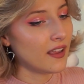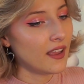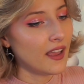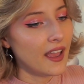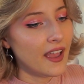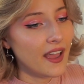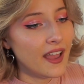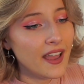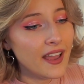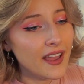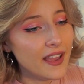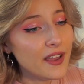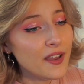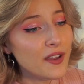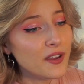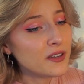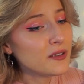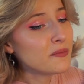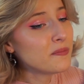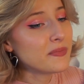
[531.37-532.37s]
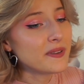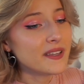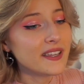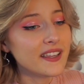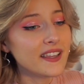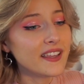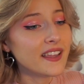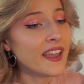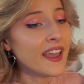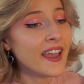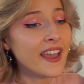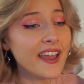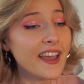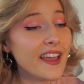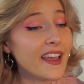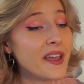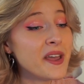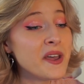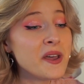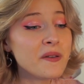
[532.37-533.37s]
how to be
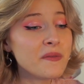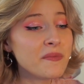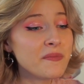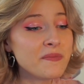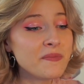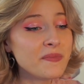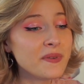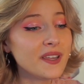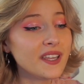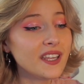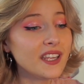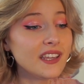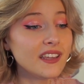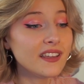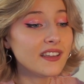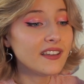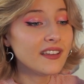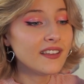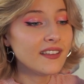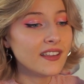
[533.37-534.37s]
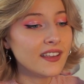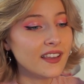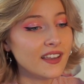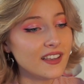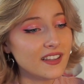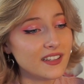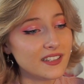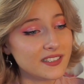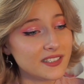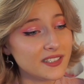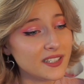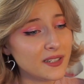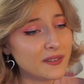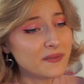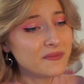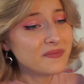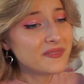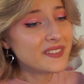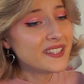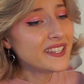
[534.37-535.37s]
happy.
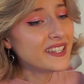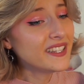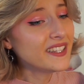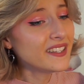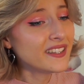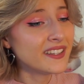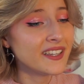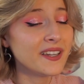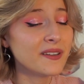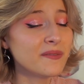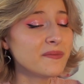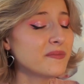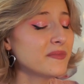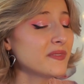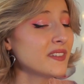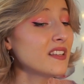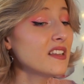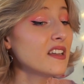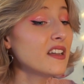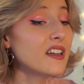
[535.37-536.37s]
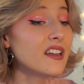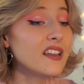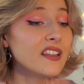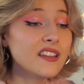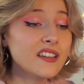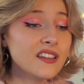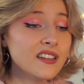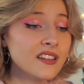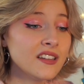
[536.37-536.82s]
Something I'm not,